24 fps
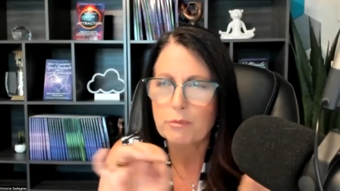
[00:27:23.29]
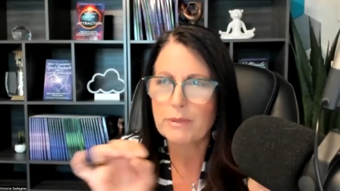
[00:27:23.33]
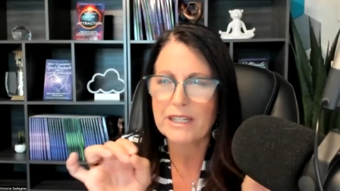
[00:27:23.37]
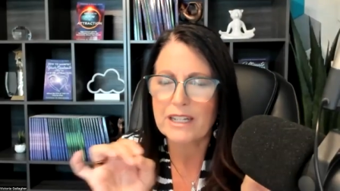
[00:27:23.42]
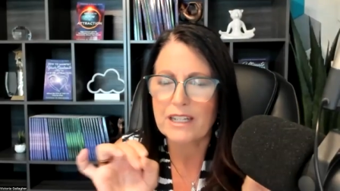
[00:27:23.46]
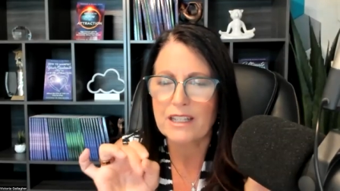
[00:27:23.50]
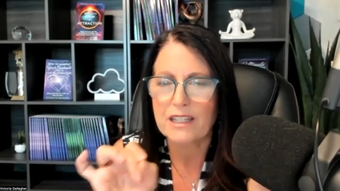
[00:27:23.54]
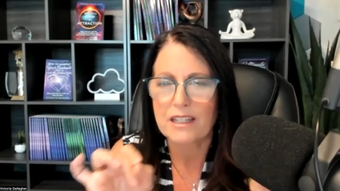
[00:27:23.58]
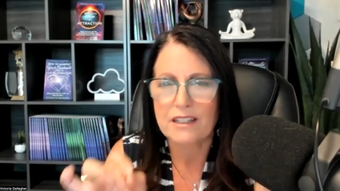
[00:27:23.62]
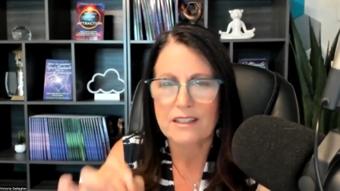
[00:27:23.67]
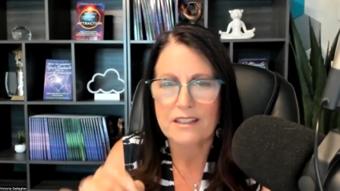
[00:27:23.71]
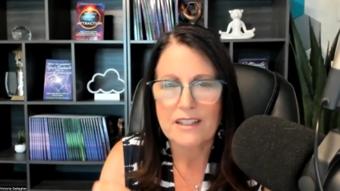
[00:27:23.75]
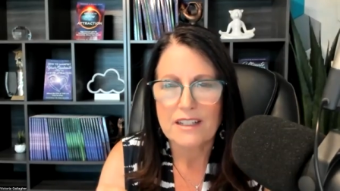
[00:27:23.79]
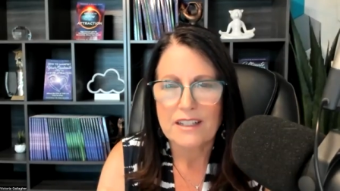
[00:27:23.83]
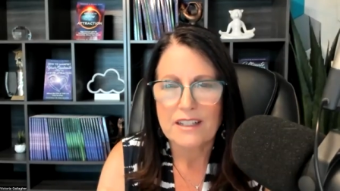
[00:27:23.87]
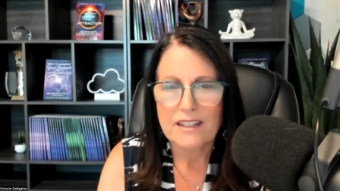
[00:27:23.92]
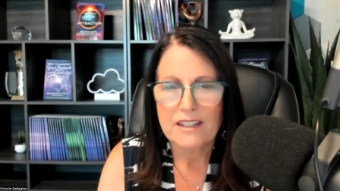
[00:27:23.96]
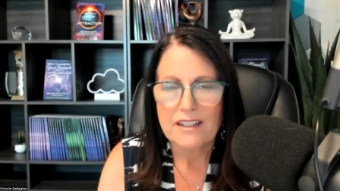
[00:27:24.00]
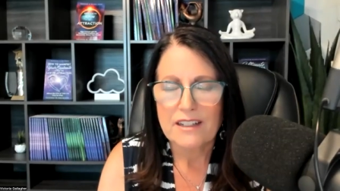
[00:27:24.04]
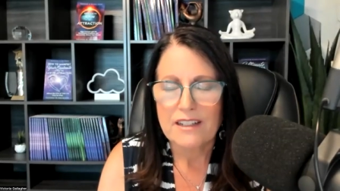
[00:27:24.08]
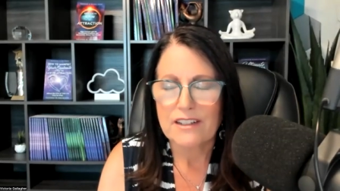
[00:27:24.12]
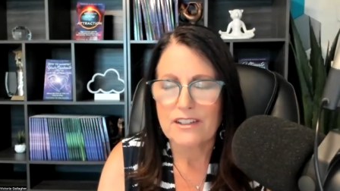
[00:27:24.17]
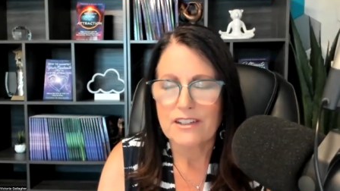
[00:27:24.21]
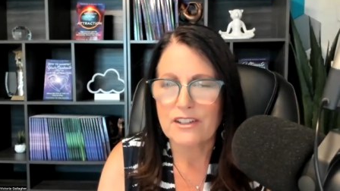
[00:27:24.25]
bit of mm.
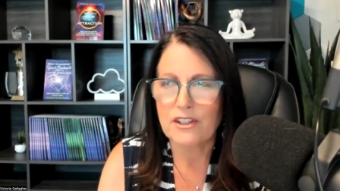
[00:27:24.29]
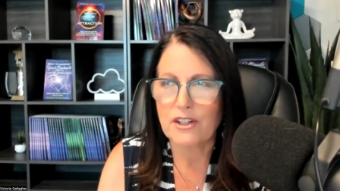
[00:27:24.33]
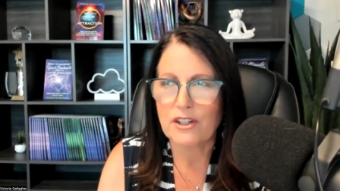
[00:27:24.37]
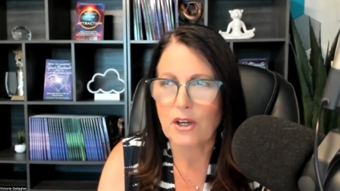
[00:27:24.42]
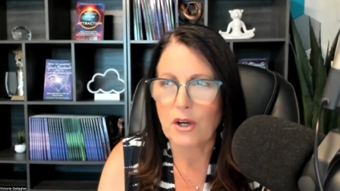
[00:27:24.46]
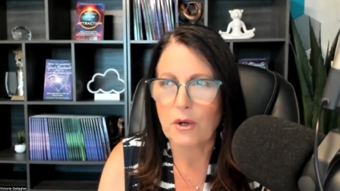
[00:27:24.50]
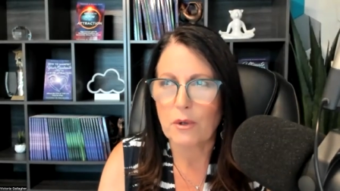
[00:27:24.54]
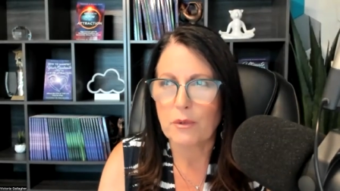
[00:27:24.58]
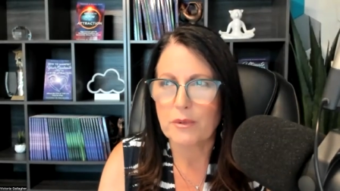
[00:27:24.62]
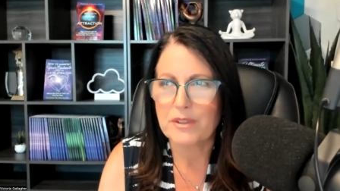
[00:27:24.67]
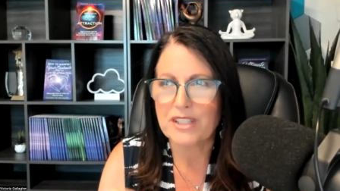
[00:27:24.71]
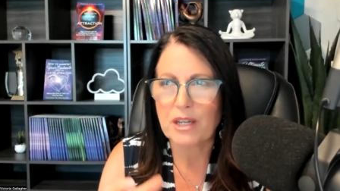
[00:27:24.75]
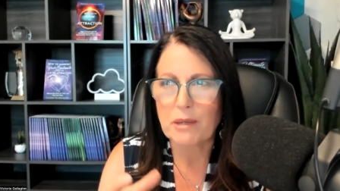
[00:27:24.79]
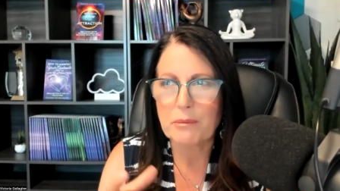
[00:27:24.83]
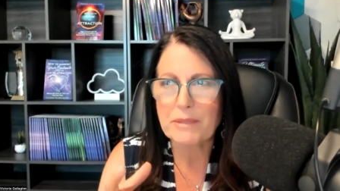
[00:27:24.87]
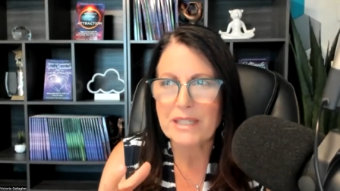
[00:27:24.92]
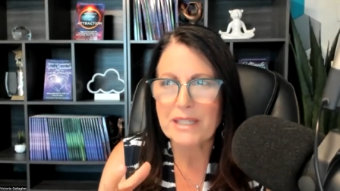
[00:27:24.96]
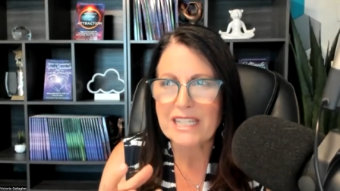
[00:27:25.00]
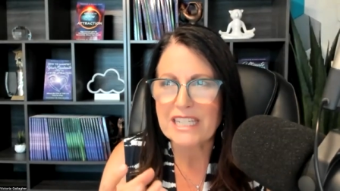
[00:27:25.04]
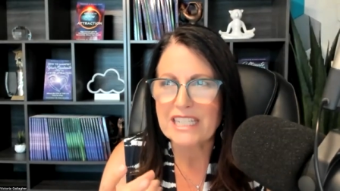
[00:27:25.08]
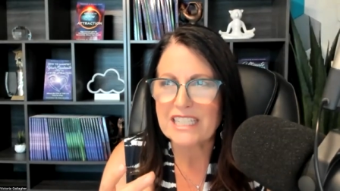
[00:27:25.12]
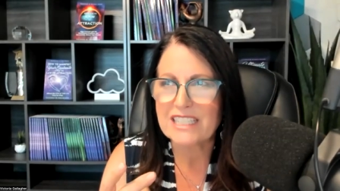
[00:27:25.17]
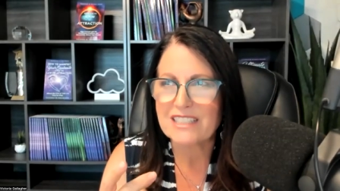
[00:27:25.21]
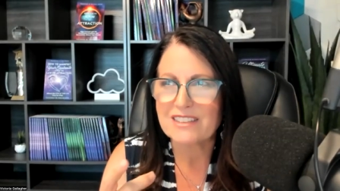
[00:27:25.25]
you oh, know oh, yeah.
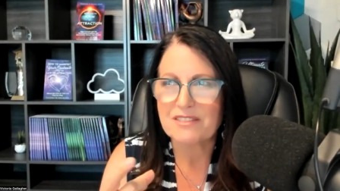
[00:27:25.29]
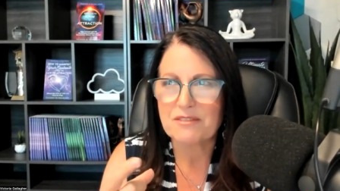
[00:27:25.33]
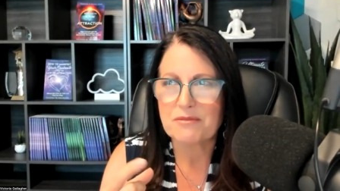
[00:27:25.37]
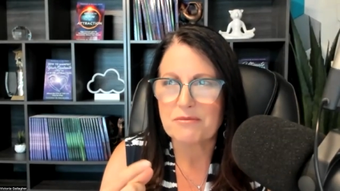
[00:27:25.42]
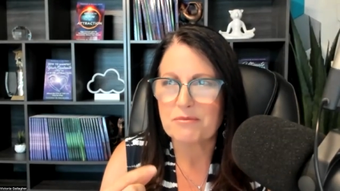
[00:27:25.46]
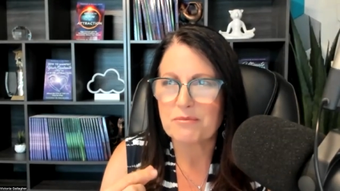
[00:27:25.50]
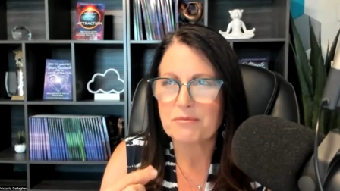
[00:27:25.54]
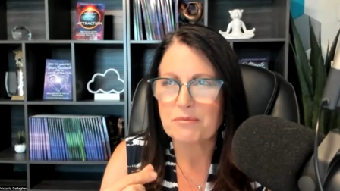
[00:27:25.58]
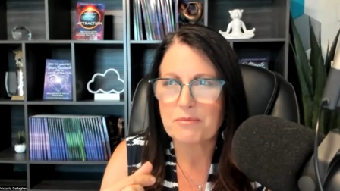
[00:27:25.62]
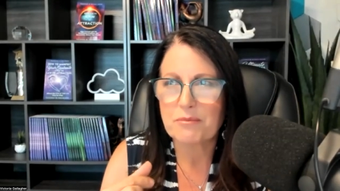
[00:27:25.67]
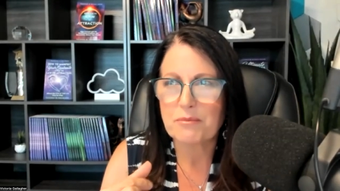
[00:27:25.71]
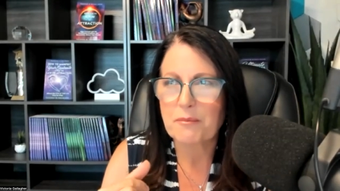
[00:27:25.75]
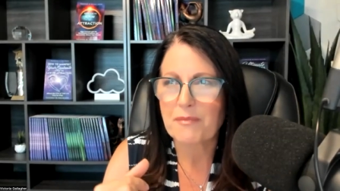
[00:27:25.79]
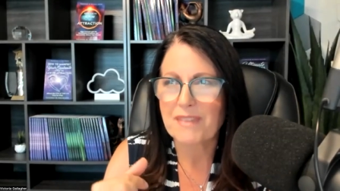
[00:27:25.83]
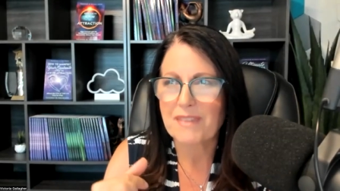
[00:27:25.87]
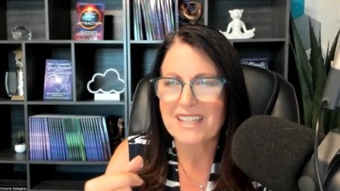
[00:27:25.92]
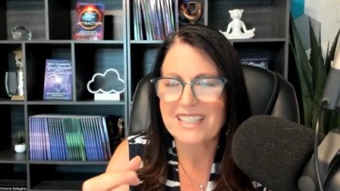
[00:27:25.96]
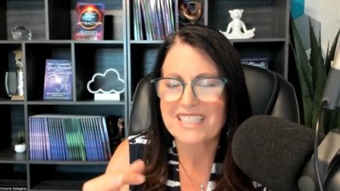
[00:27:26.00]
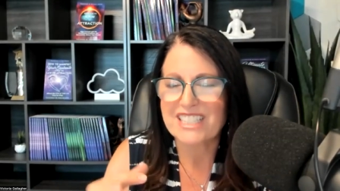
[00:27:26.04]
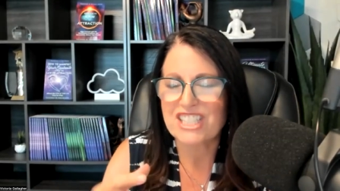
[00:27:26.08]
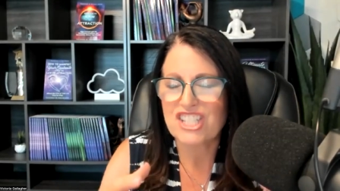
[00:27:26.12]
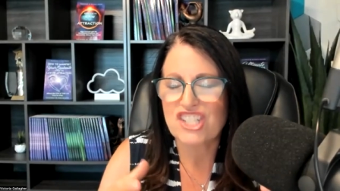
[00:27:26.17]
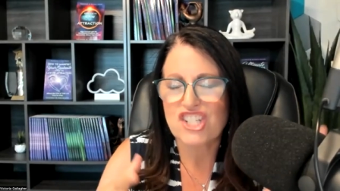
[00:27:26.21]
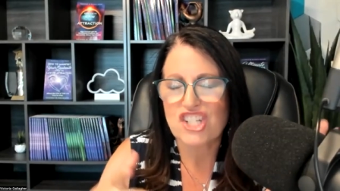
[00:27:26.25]
yummy
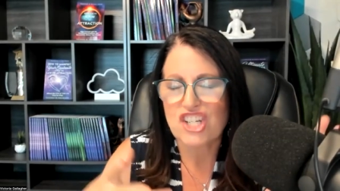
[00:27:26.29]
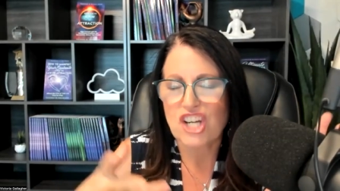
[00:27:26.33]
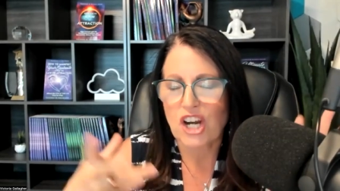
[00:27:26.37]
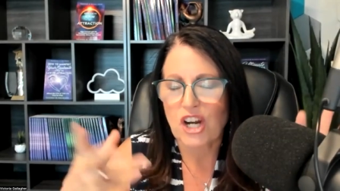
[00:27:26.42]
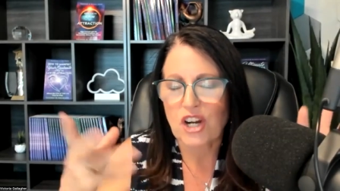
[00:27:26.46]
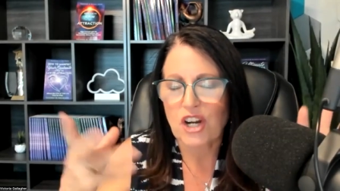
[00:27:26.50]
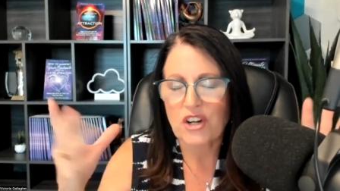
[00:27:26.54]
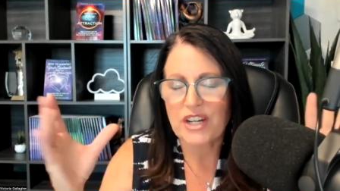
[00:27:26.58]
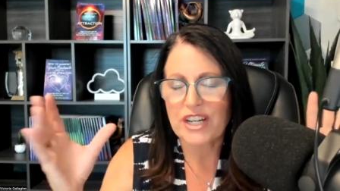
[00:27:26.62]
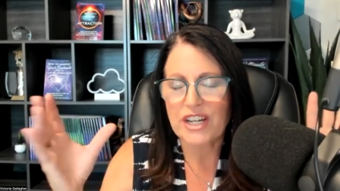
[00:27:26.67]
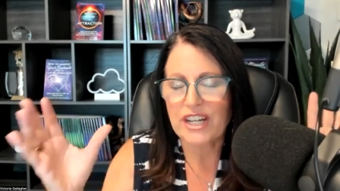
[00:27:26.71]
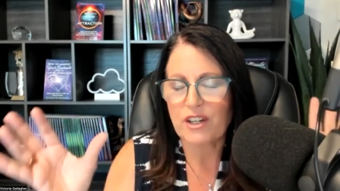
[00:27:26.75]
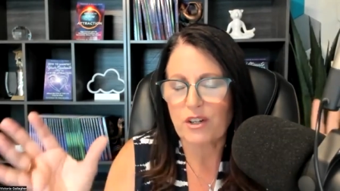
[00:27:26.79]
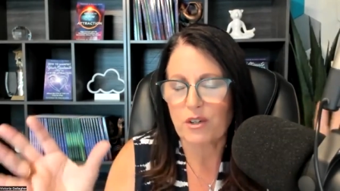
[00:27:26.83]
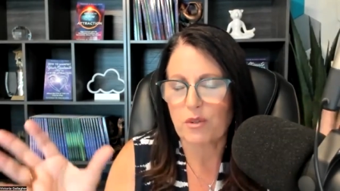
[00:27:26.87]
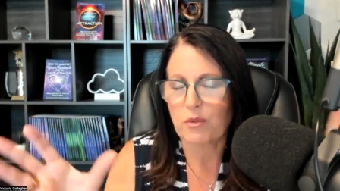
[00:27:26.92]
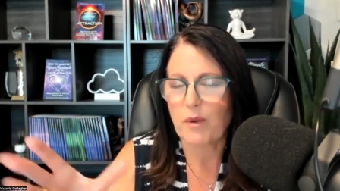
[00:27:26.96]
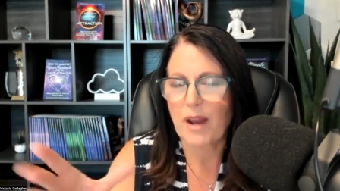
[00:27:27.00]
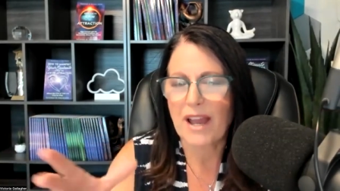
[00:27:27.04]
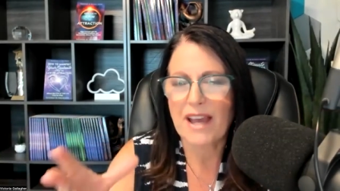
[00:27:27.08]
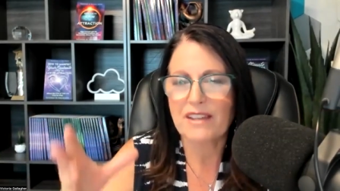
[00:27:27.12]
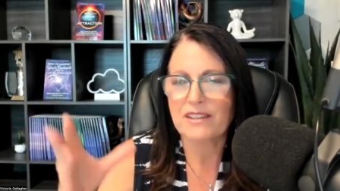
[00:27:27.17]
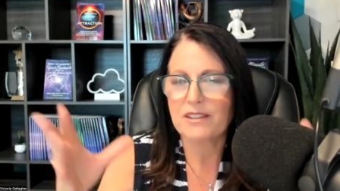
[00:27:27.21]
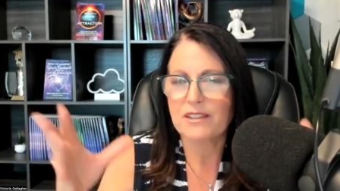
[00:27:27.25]
cherry or
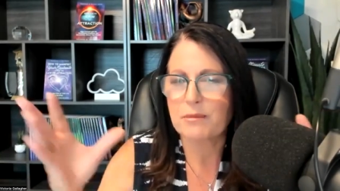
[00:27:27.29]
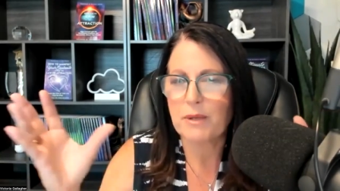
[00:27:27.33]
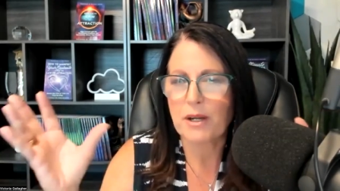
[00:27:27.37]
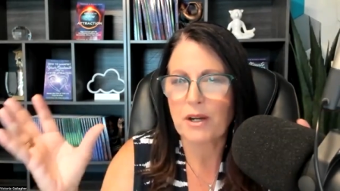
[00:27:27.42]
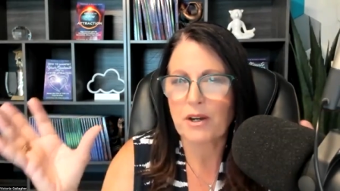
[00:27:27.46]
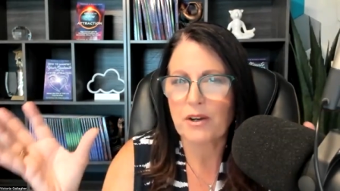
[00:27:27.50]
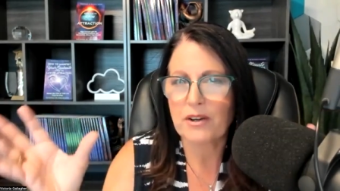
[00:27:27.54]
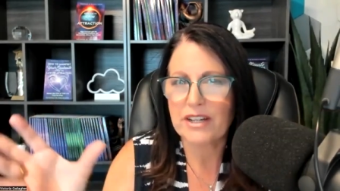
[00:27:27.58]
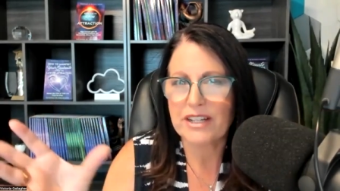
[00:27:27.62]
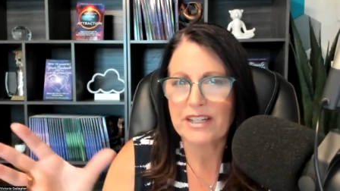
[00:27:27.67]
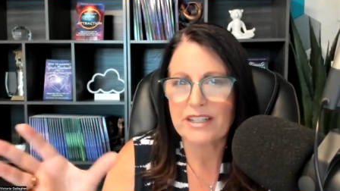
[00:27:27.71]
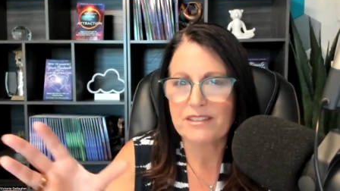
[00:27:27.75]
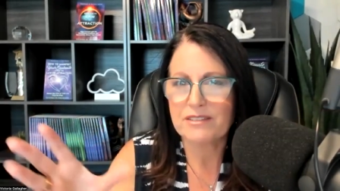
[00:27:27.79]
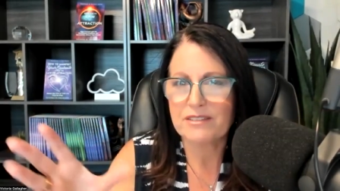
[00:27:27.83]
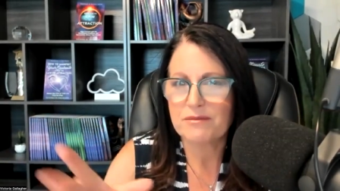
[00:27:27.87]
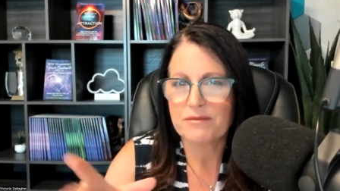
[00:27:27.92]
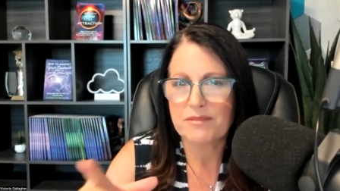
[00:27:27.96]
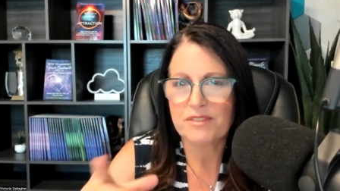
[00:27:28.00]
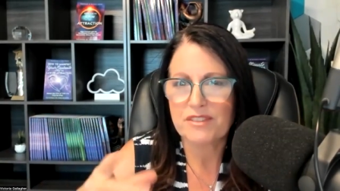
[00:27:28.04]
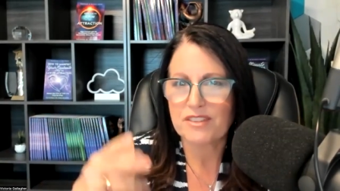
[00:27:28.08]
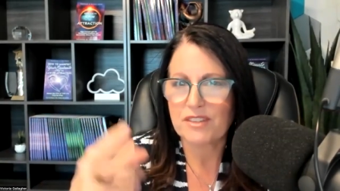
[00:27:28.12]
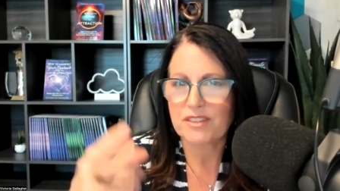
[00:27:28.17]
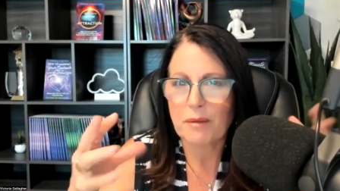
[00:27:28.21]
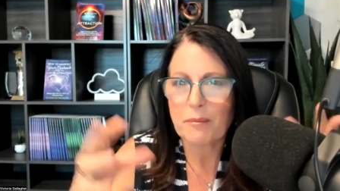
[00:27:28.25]
raspberry
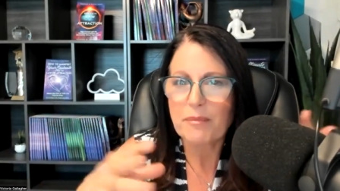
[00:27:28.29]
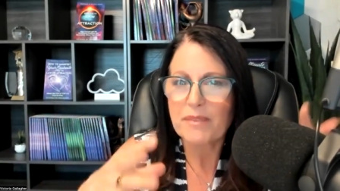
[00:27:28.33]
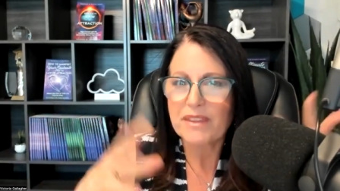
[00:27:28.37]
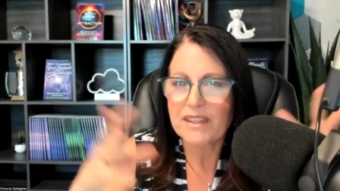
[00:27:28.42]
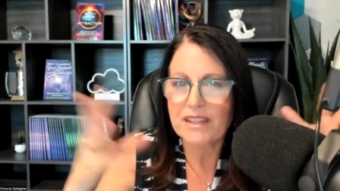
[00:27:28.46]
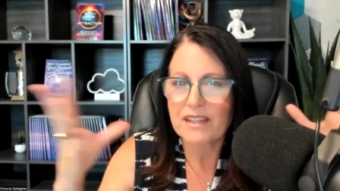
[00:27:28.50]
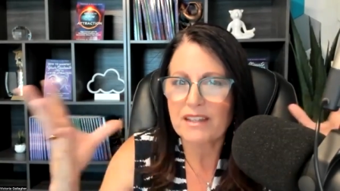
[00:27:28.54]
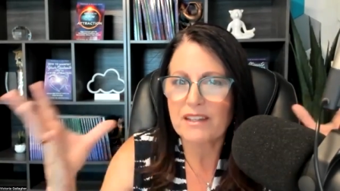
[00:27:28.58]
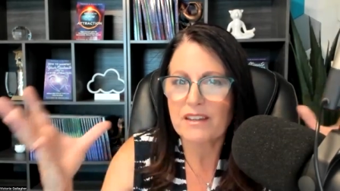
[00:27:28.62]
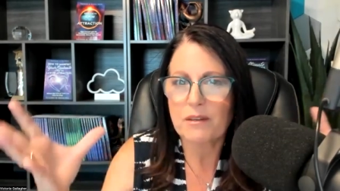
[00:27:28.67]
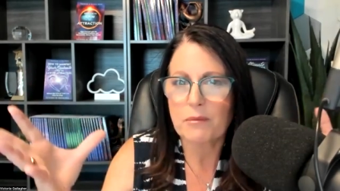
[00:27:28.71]
something yeah.